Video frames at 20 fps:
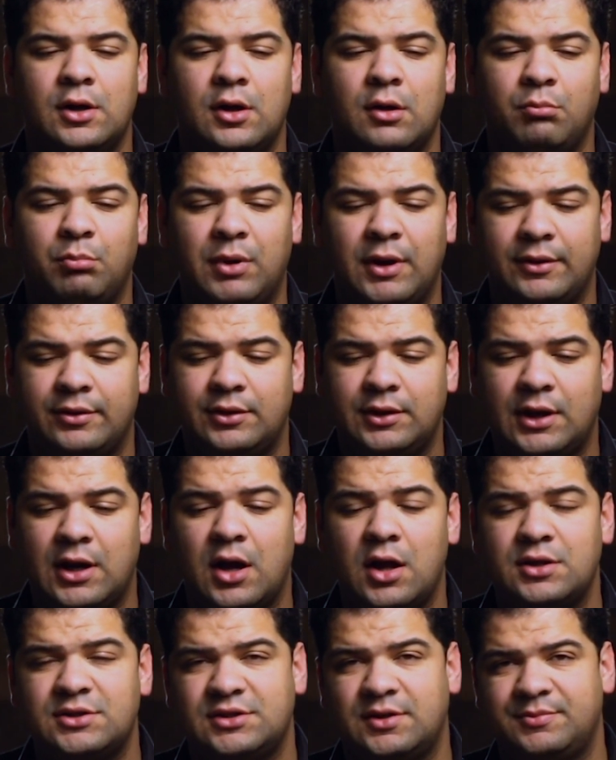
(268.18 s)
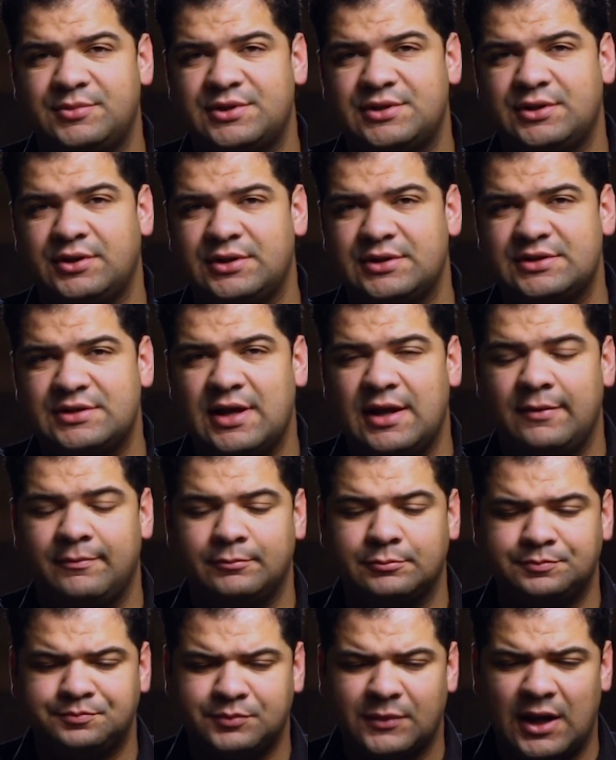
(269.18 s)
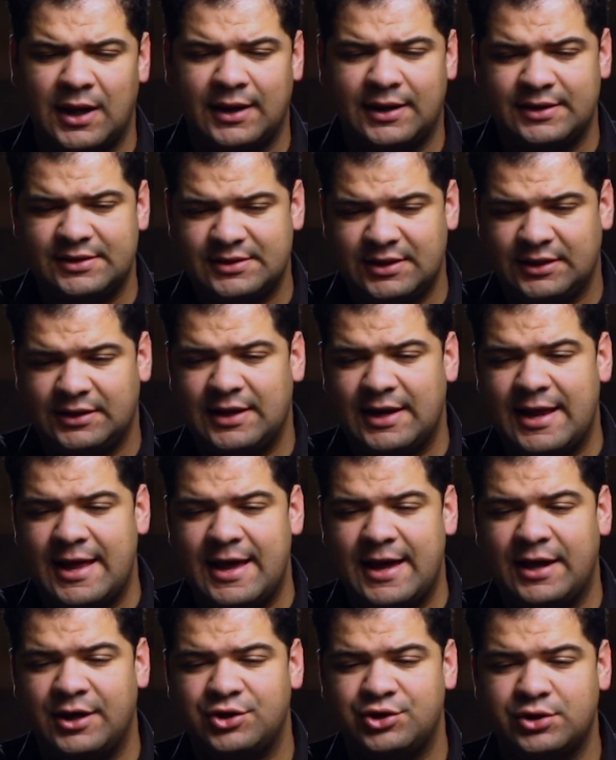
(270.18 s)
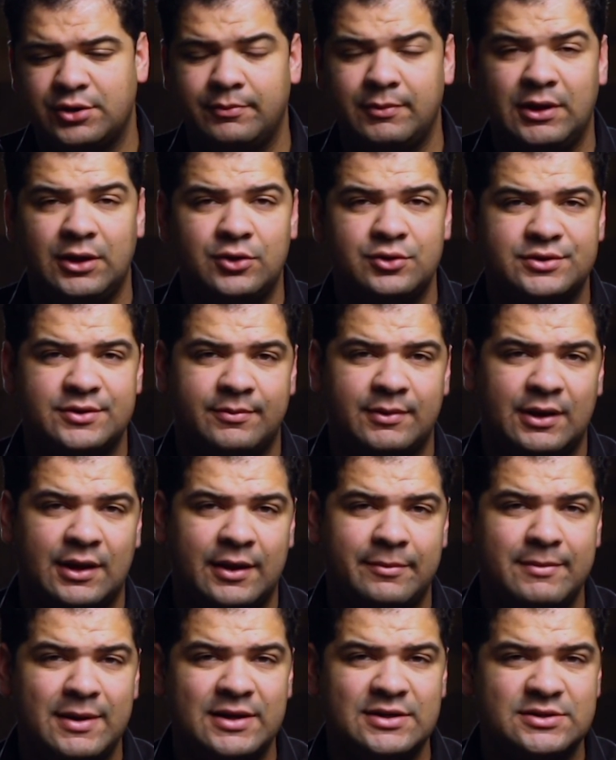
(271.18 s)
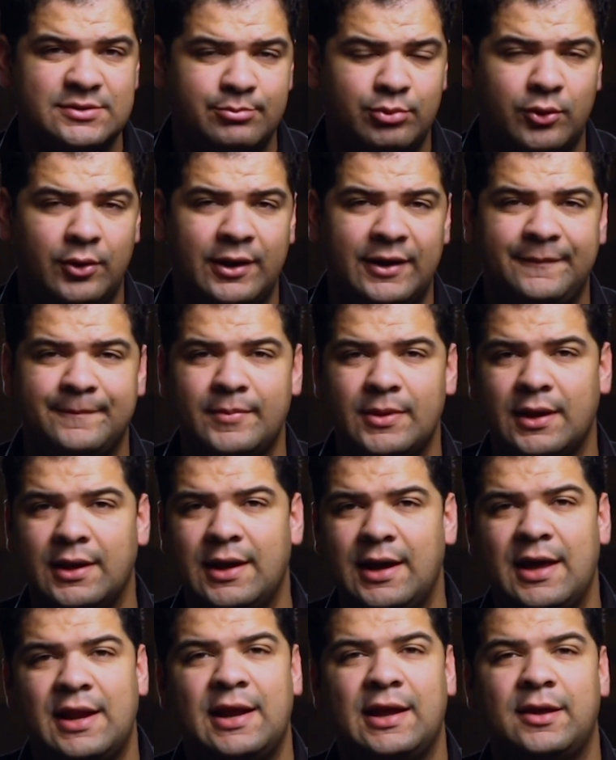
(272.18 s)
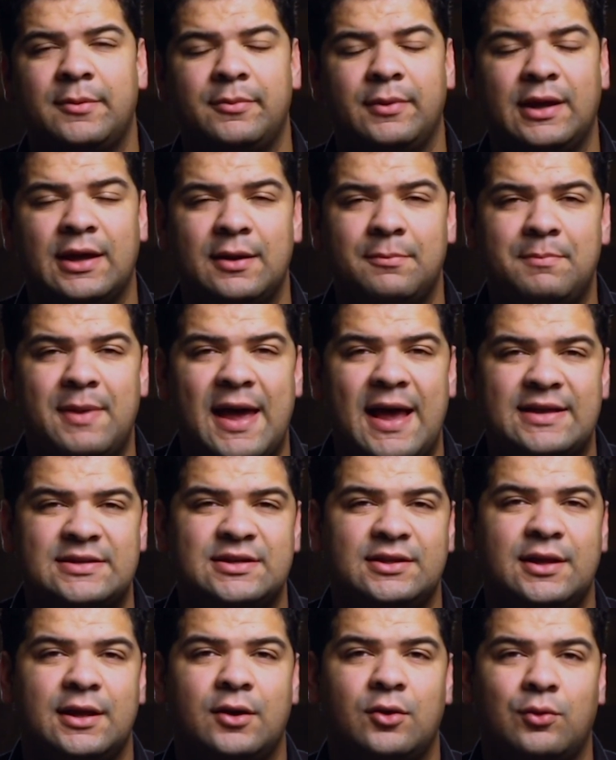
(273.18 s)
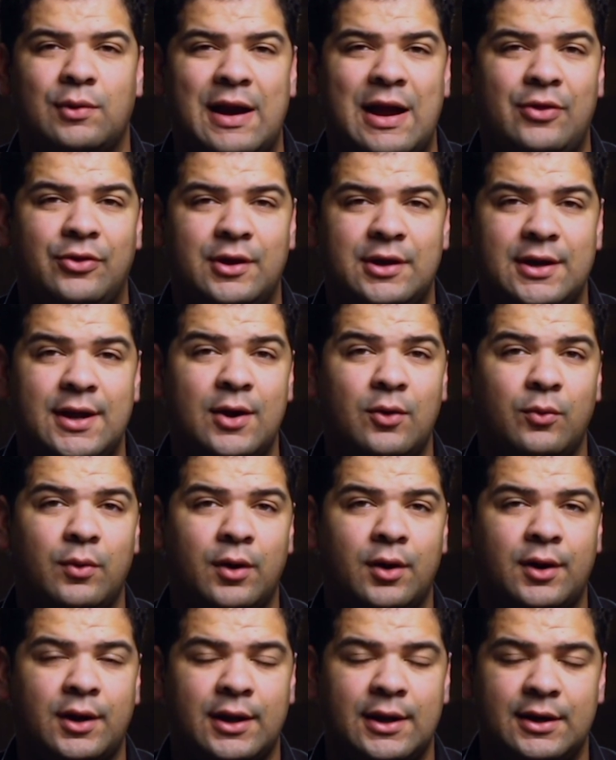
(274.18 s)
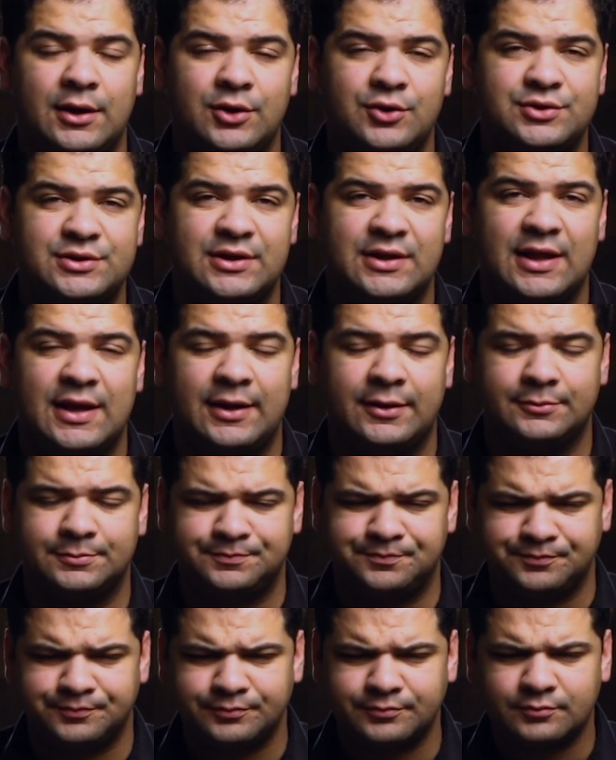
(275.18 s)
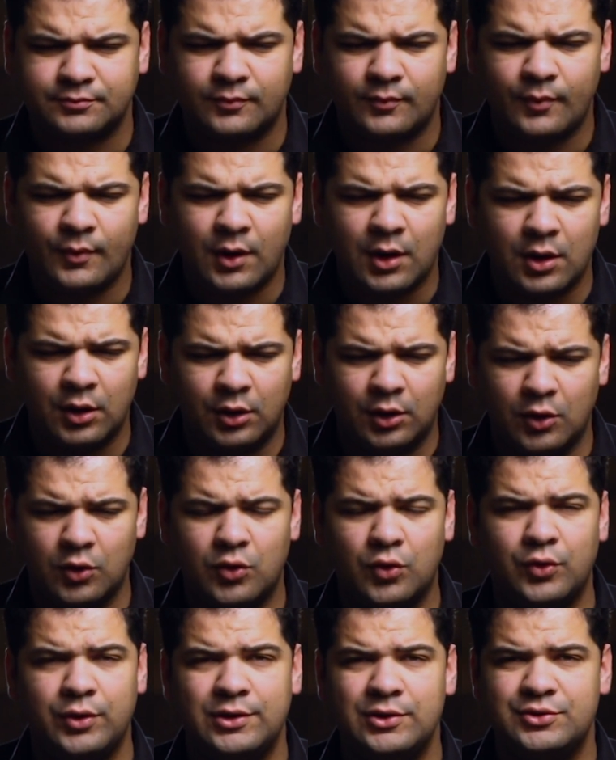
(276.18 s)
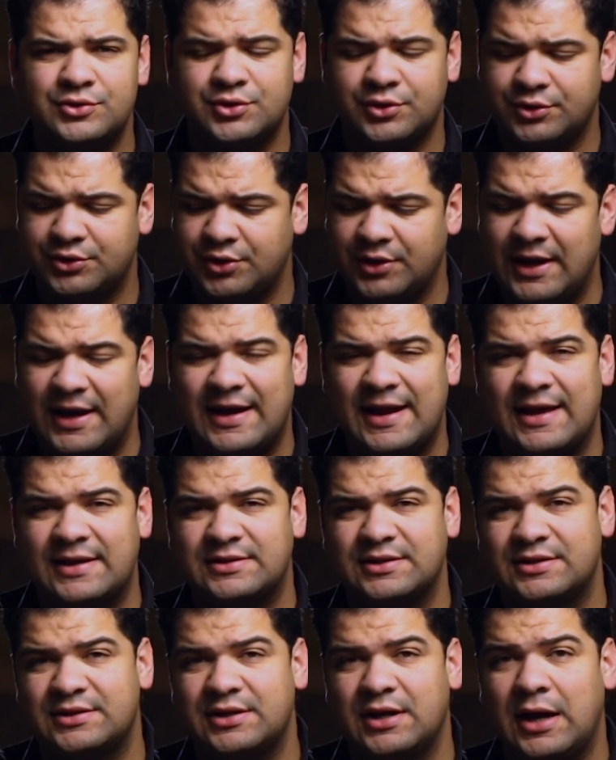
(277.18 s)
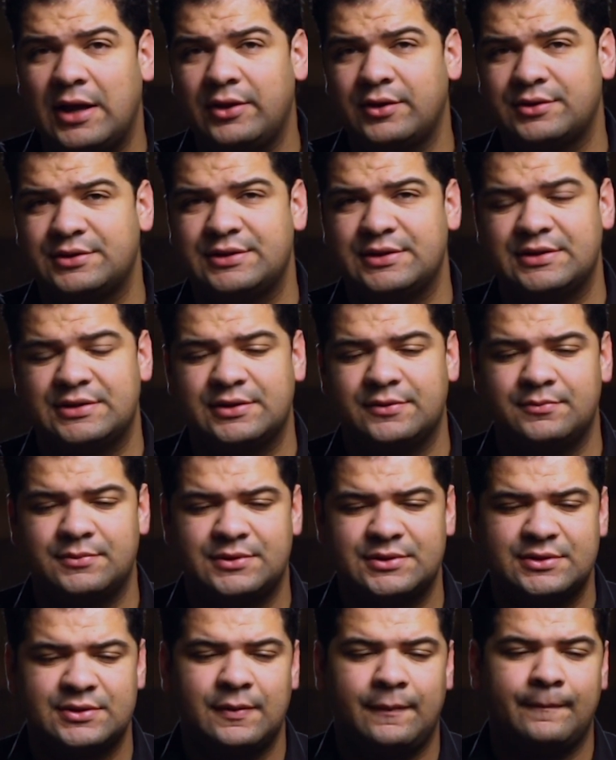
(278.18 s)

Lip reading: but the concept is still the same. I can take that hash and use something like Metasploit. I can begin passing that around the network and using that local user to gain access to other systems.